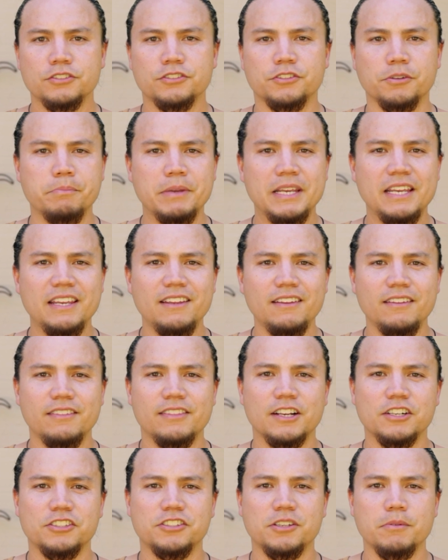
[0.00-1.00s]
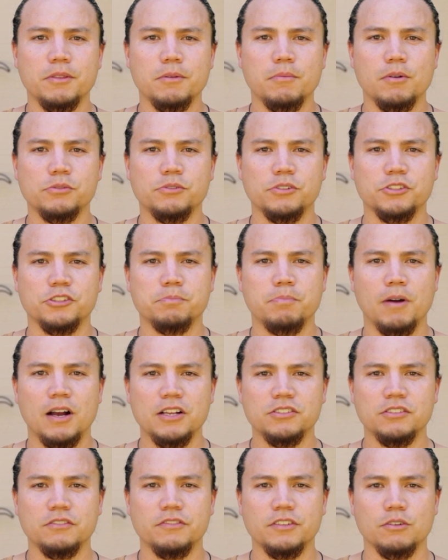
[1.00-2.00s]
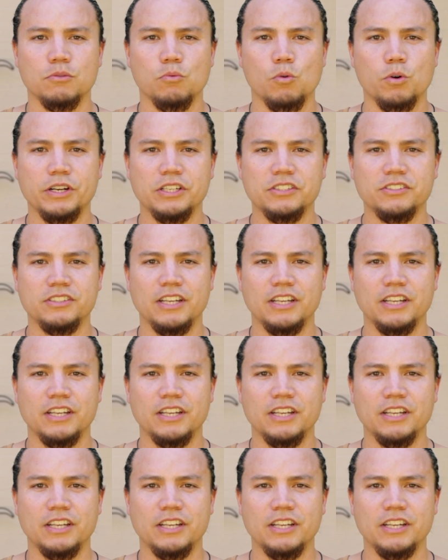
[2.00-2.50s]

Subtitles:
To me, they're some of the most responsive and rewarding